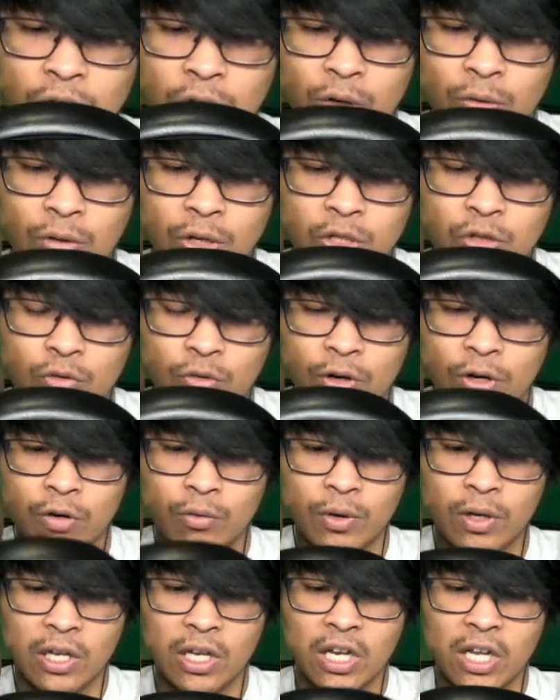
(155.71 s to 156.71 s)
It's very
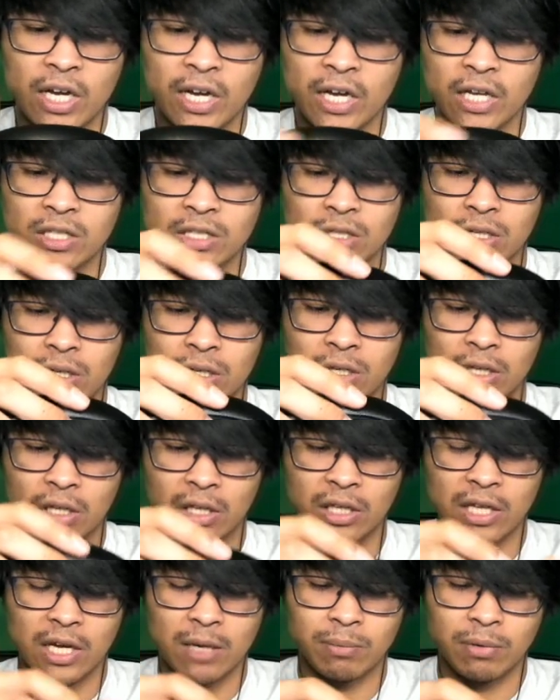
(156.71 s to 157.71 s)
reliant on the
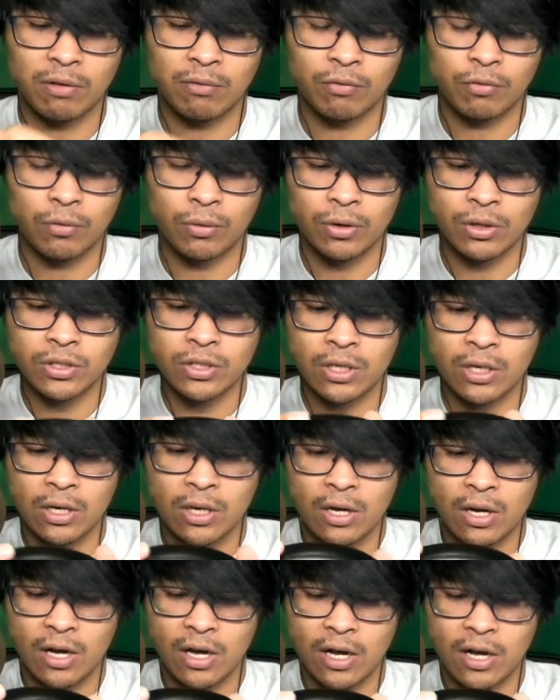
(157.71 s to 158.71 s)
clamping force.
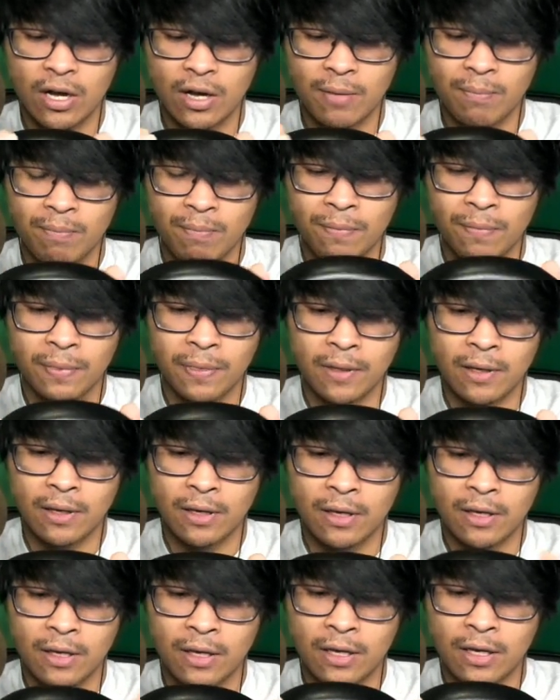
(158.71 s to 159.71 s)
And
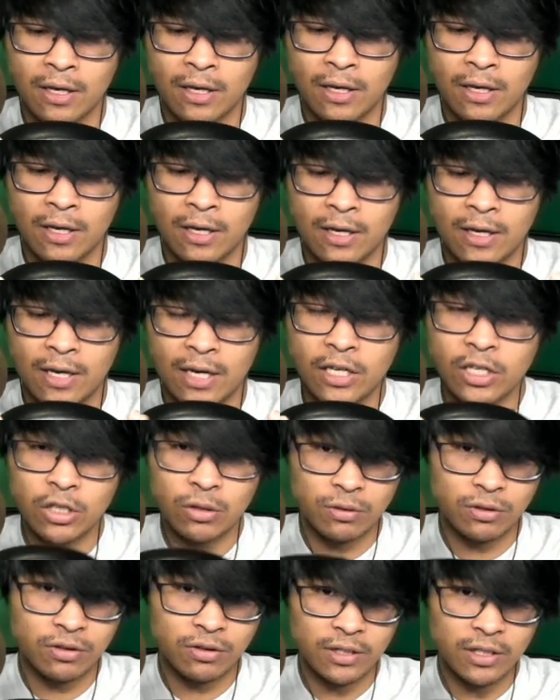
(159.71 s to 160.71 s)

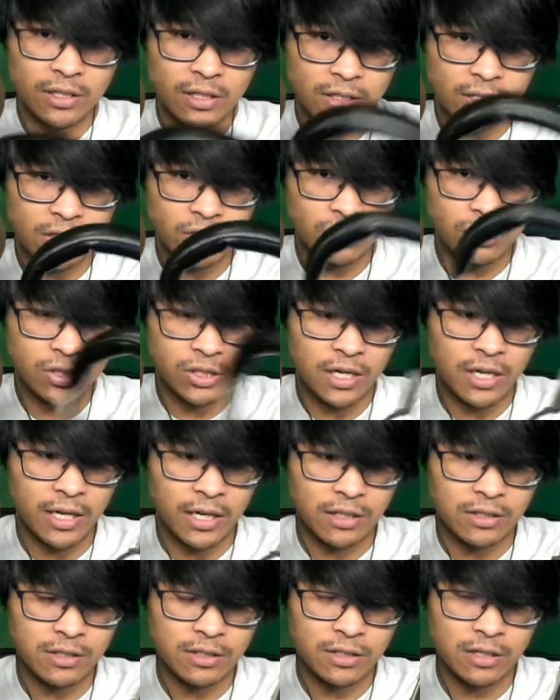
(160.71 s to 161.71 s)
you'd think that these are
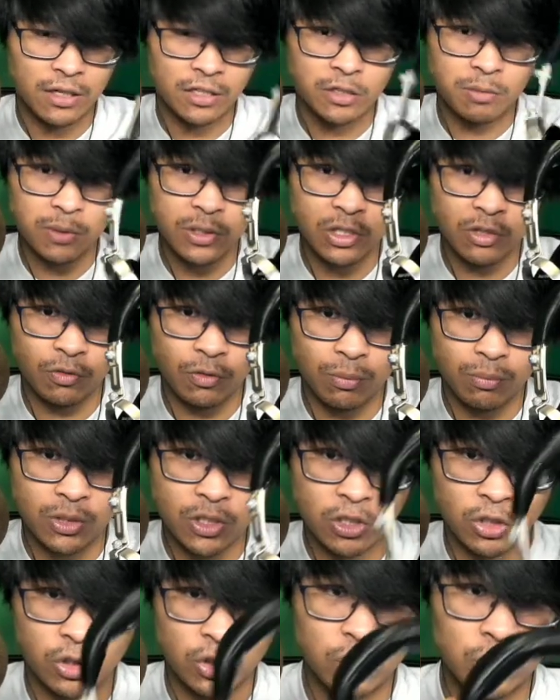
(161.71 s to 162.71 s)
tight, especially from
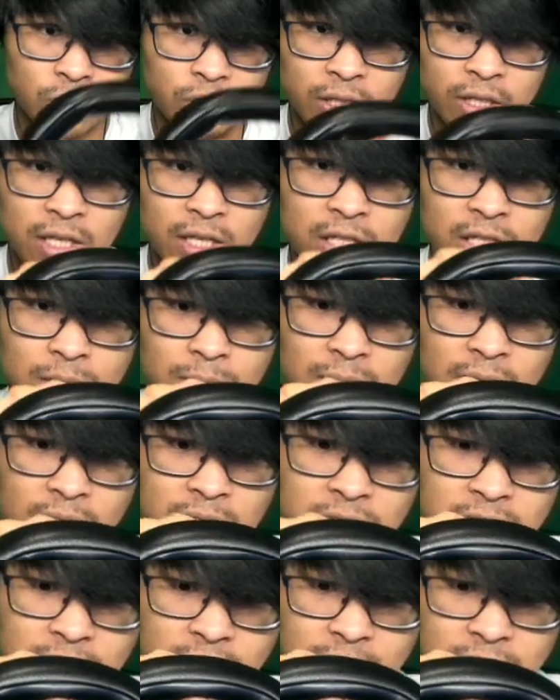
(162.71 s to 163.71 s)
just looking at them at a
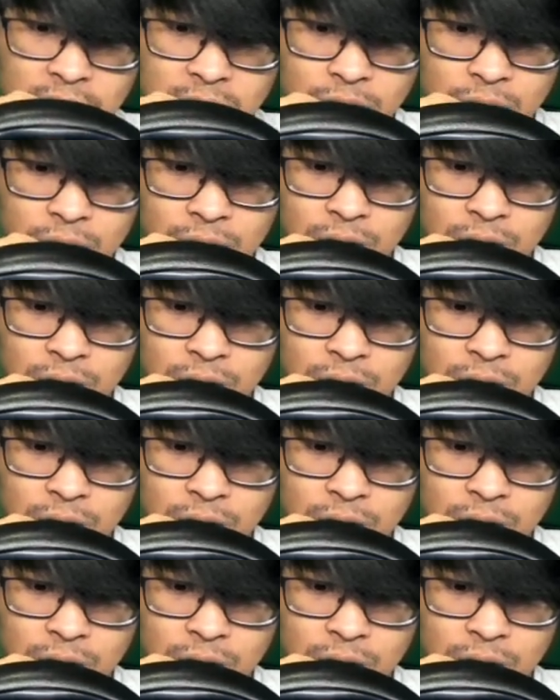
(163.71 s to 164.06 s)
standstill.